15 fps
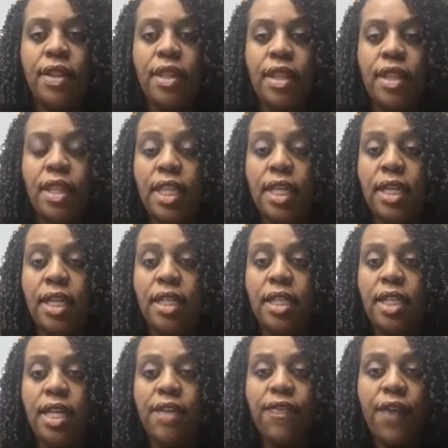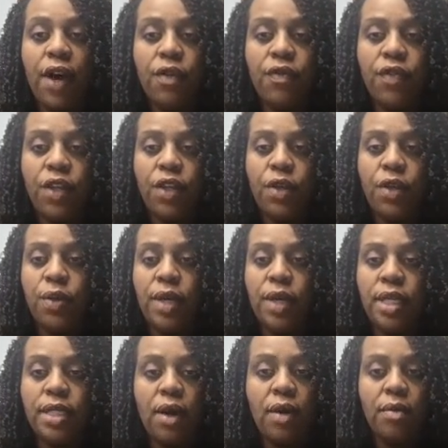the default view
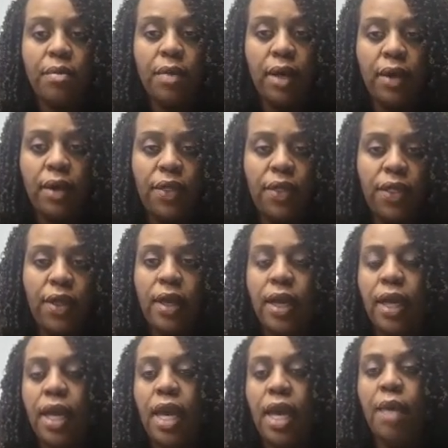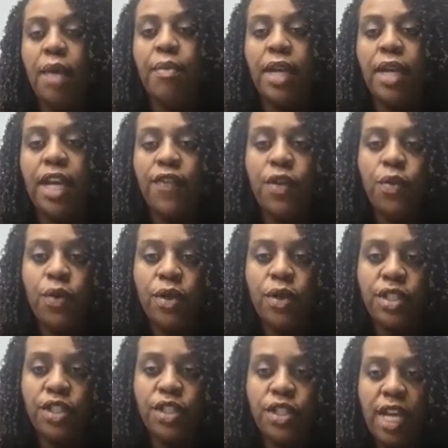is on month, but if you want
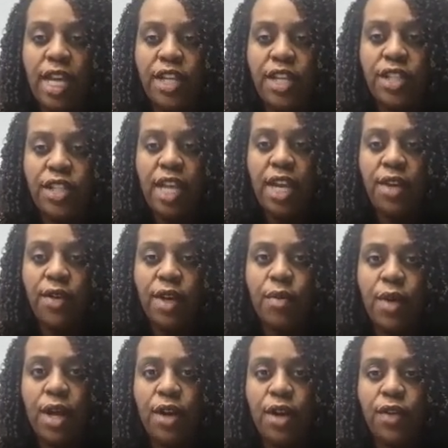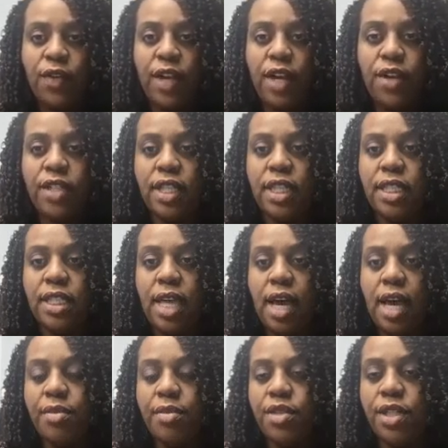to change that, you come right over here to this
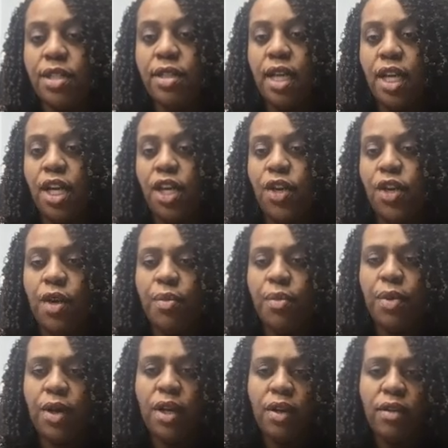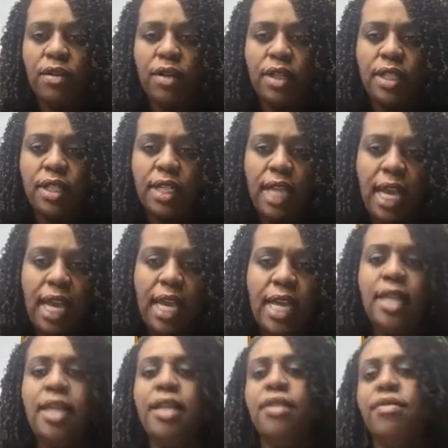option. You can put it on the
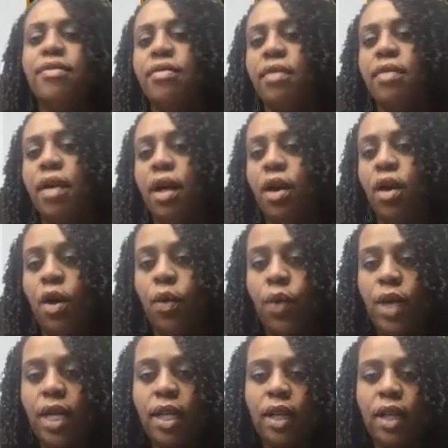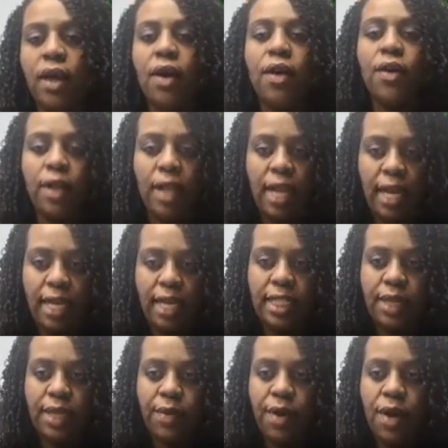day, a week long. Like I
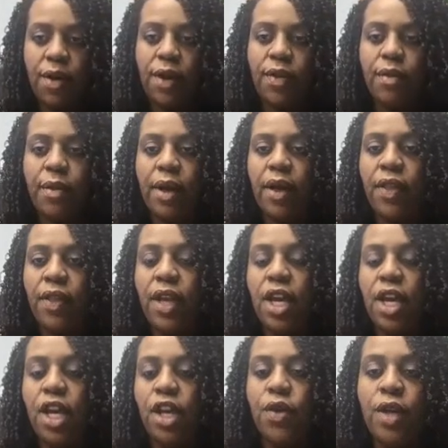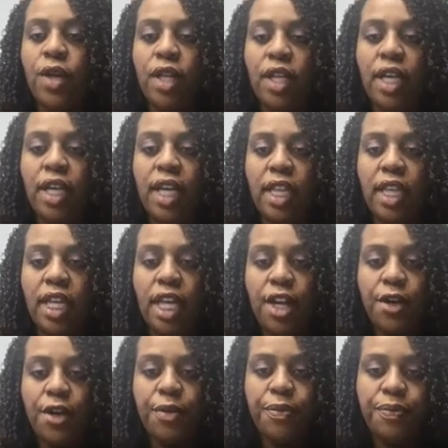said, we're already on the month. You can look at the
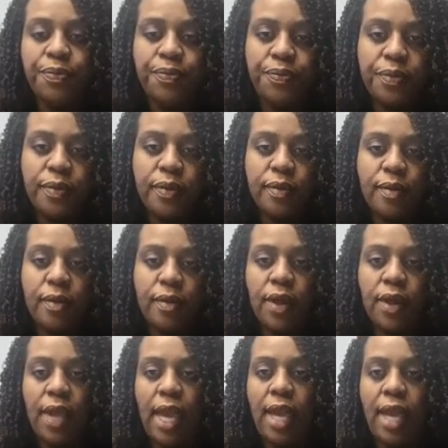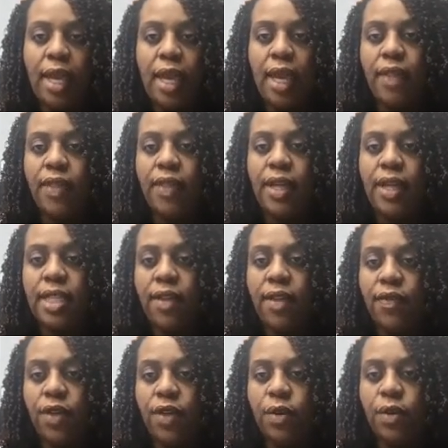year. Okay, that's how the
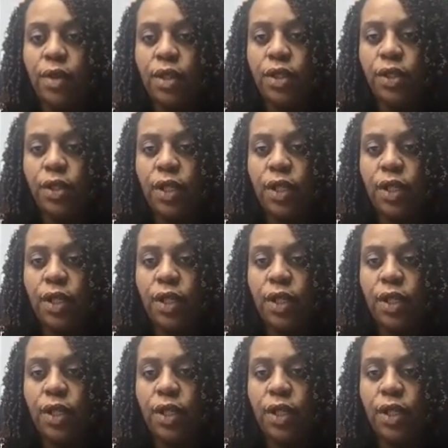view will look.